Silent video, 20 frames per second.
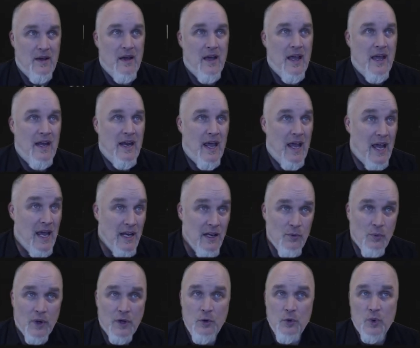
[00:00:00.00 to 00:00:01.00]
And
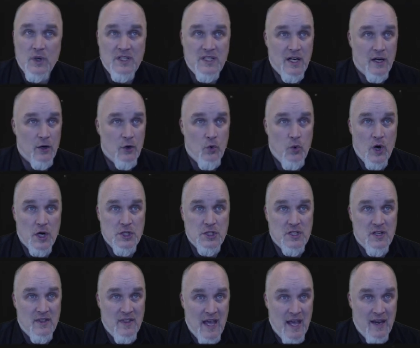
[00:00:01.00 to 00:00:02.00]
anyone who would dare
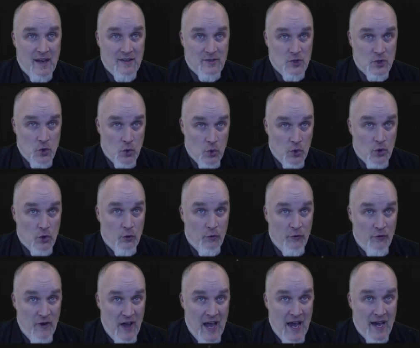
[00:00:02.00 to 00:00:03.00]
question that historical
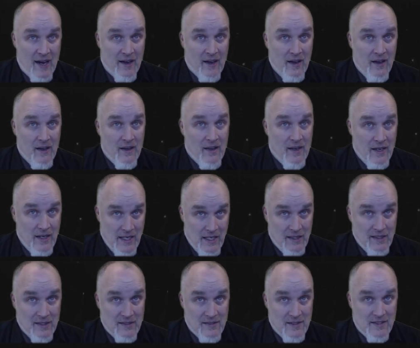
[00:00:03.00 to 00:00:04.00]
fact,
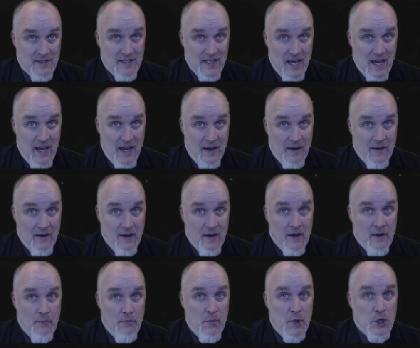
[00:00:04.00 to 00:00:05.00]
needless to say,
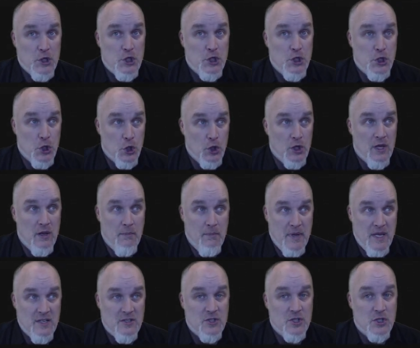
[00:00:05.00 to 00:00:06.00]
must surely
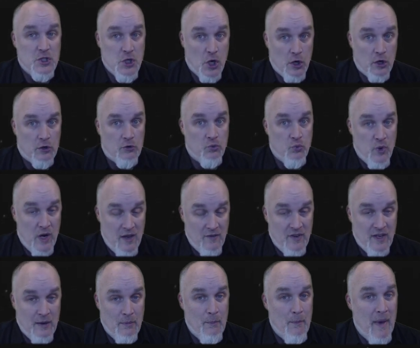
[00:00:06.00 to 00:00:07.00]
be stark
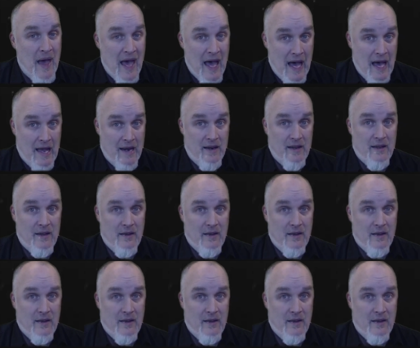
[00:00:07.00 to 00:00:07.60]
raving mad.